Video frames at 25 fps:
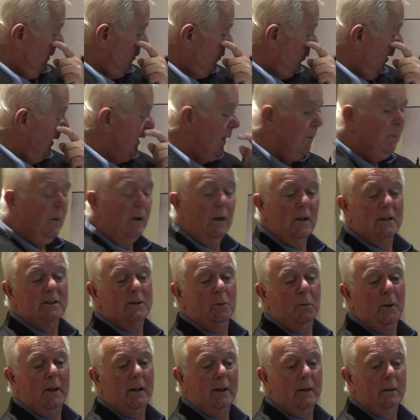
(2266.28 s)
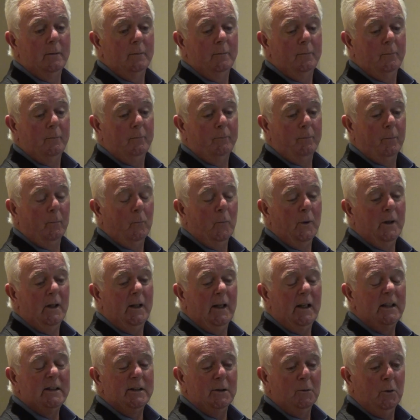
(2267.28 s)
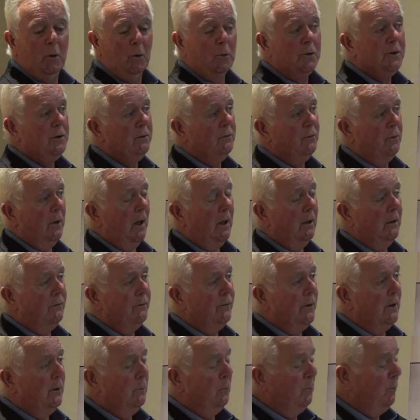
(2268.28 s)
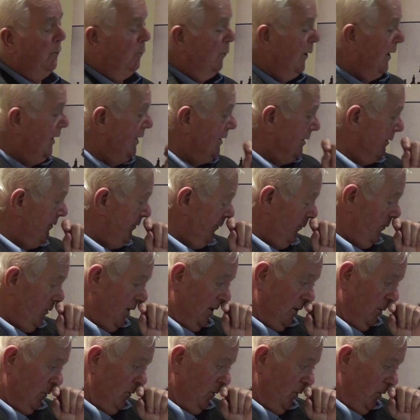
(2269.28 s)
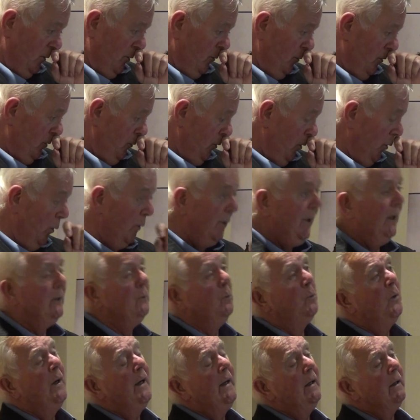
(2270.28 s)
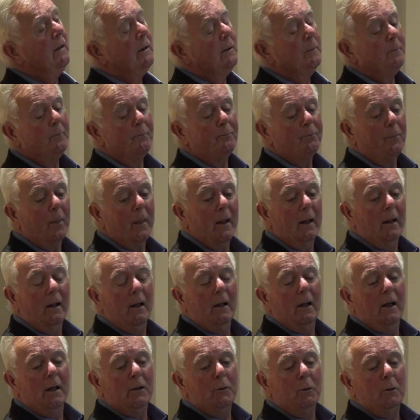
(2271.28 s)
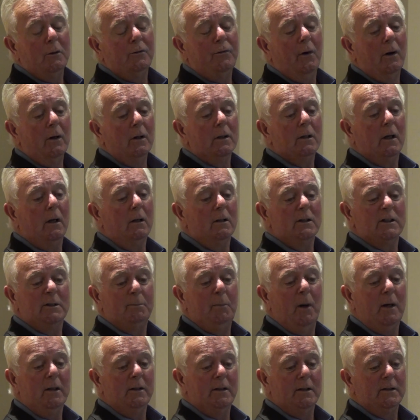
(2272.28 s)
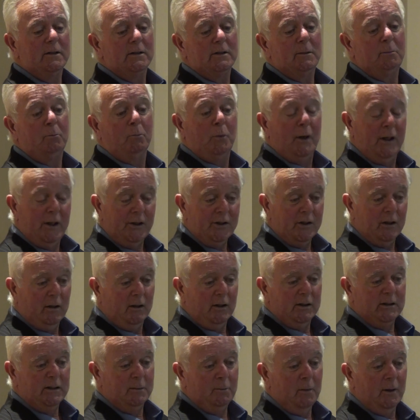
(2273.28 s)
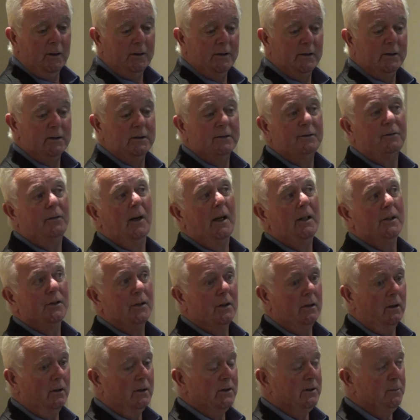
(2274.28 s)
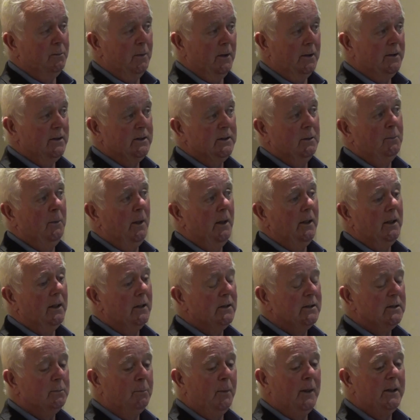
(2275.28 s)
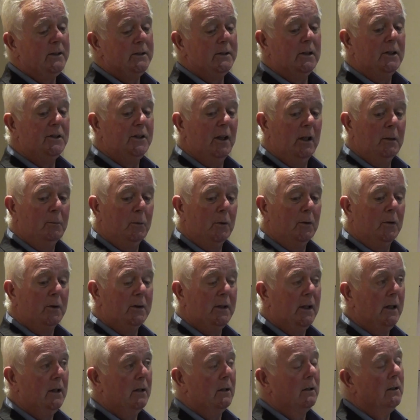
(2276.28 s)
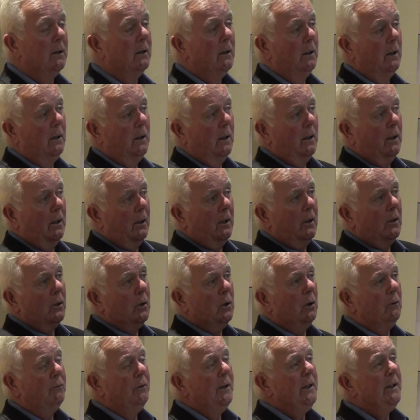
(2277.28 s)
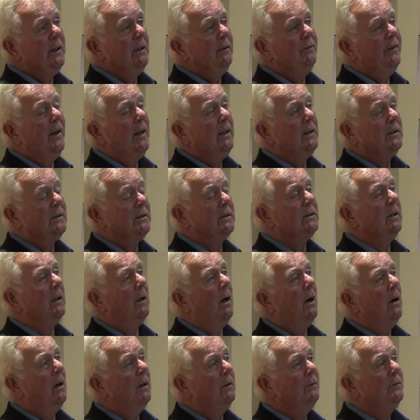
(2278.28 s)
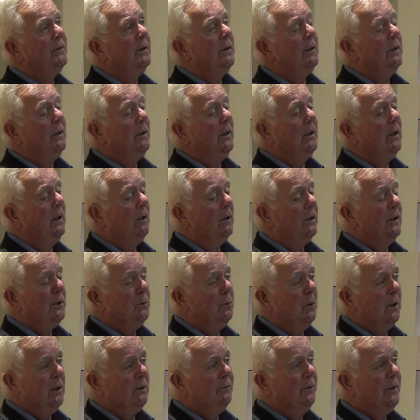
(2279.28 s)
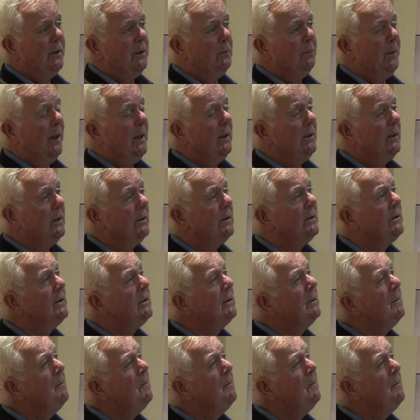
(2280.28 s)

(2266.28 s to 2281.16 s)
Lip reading: 20 miles away, with an easy road to reach of road and rail, there were foreign correspondents, British correspondents, French correspondents, Americans based in the Shelbourne Hotel, covering the events of the Irish War of Independence.